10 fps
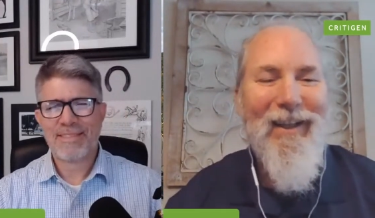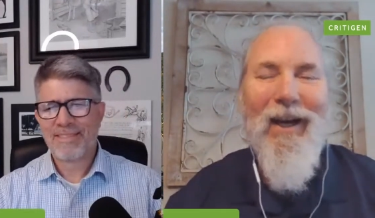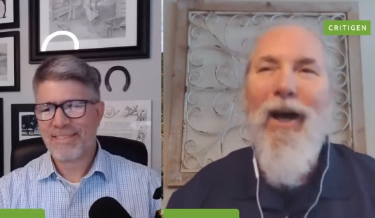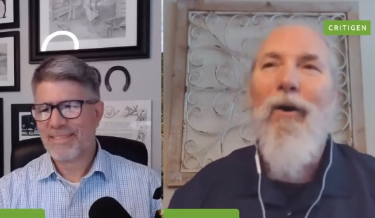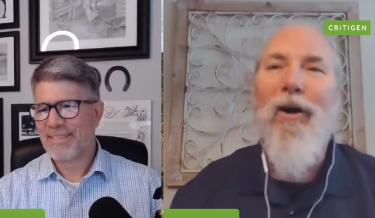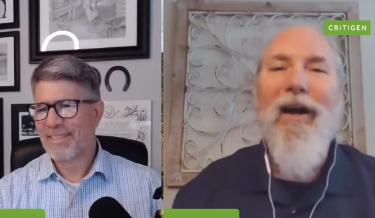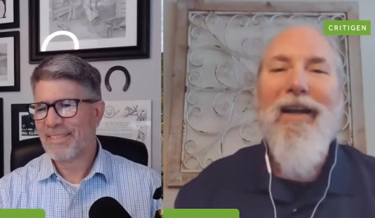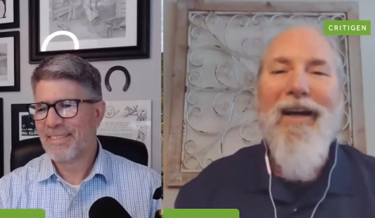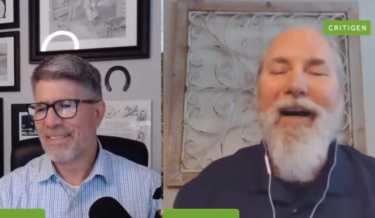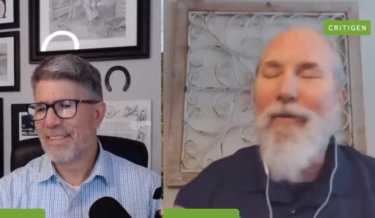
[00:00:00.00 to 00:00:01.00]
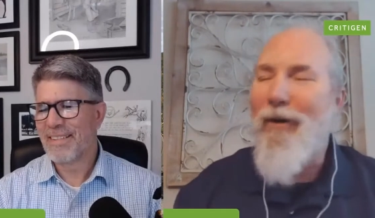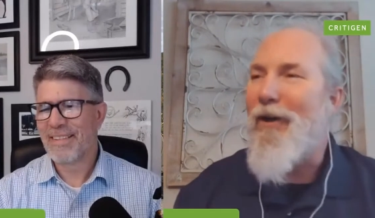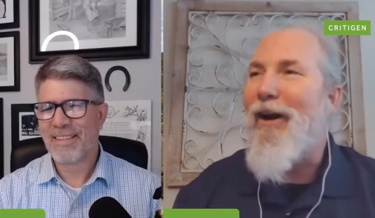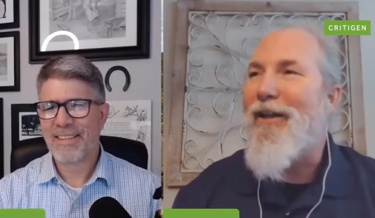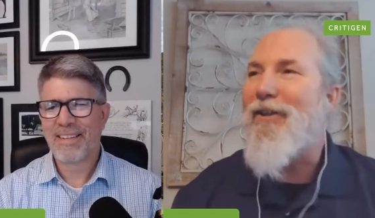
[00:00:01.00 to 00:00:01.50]
Speaker 1: yeah, well, I, I, will.
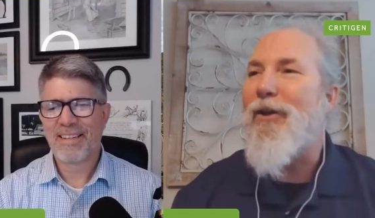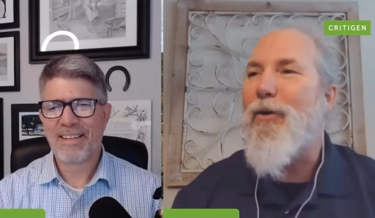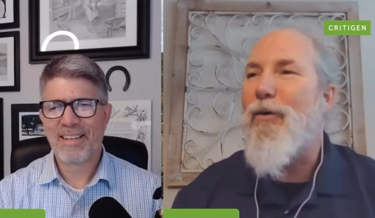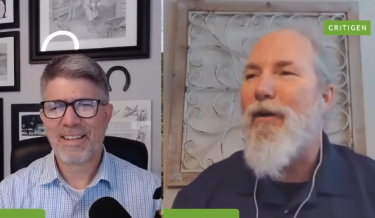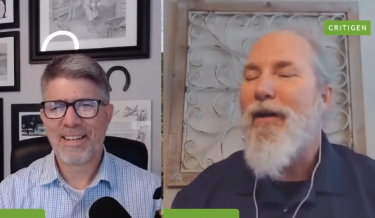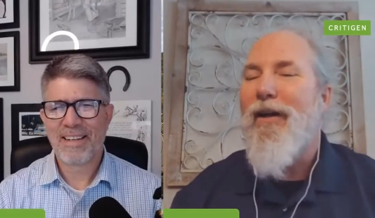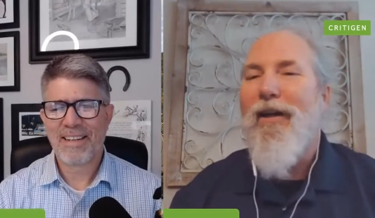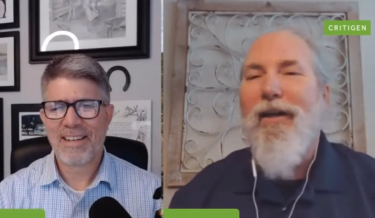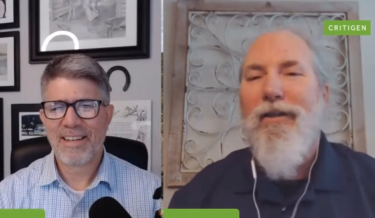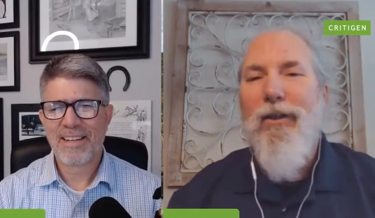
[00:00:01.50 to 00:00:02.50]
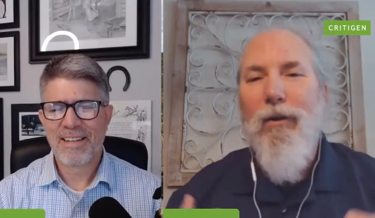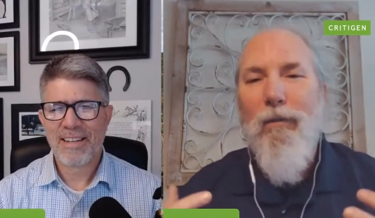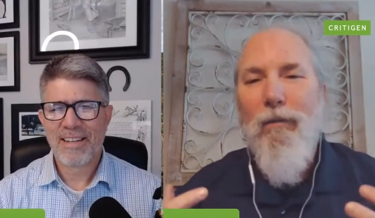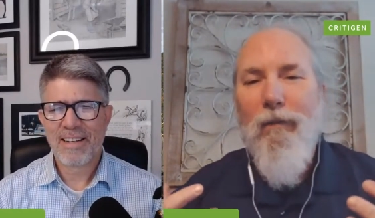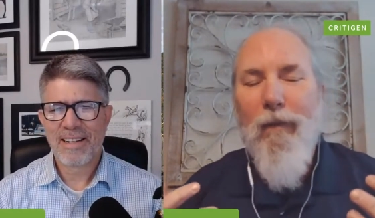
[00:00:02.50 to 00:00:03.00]
All right, so
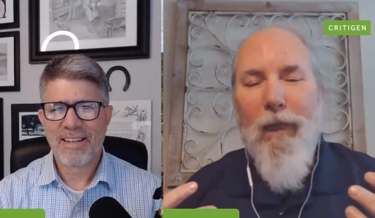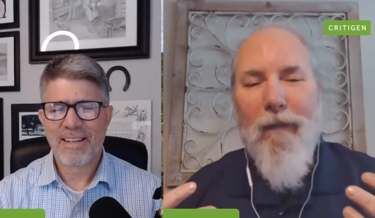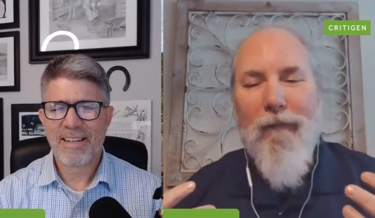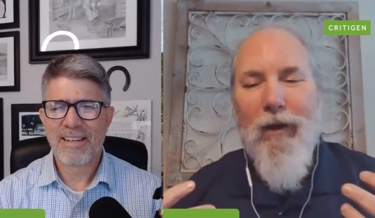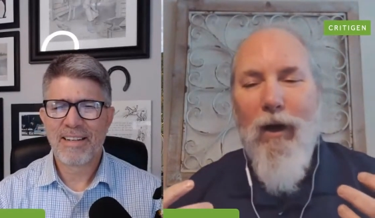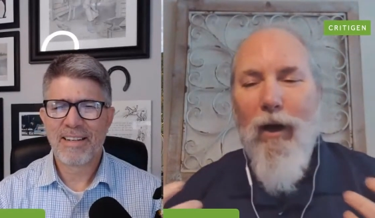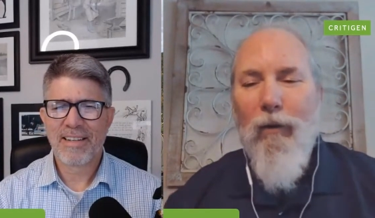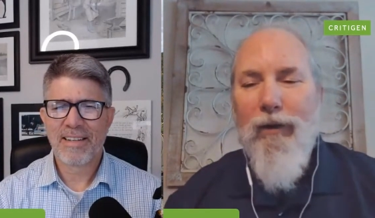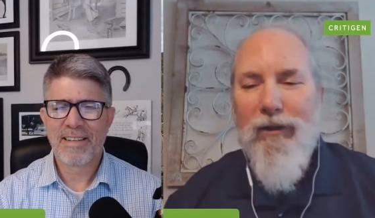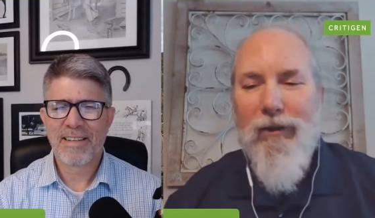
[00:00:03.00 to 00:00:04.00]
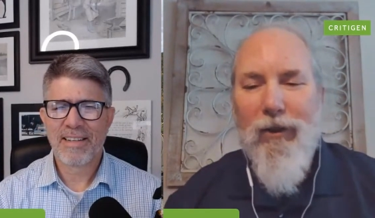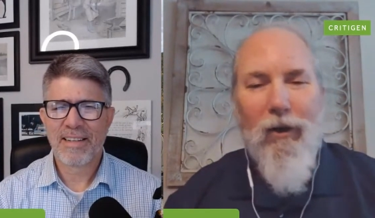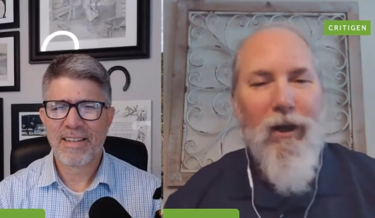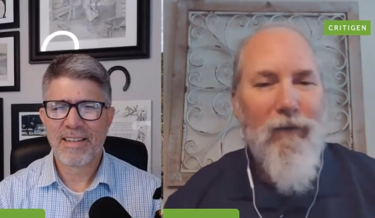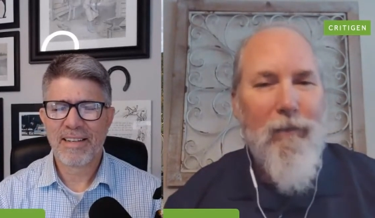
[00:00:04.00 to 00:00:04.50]
so you know, I always
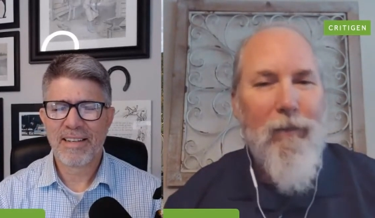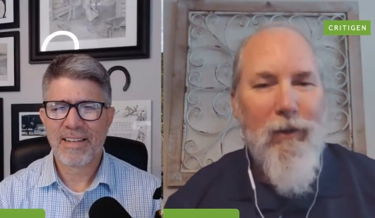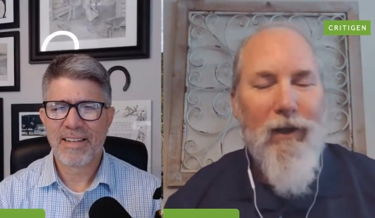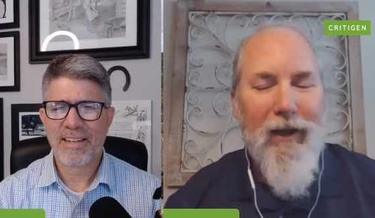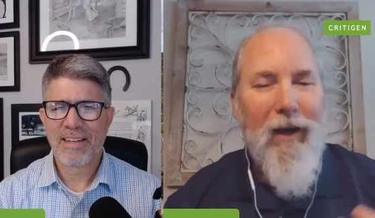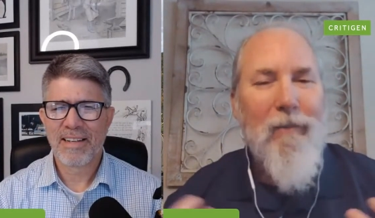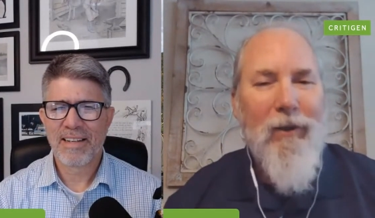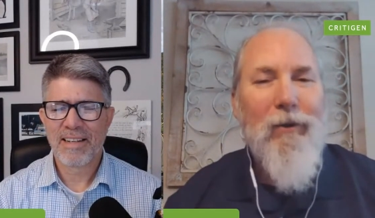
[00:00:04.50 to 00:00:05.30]
start off a. Per- I, have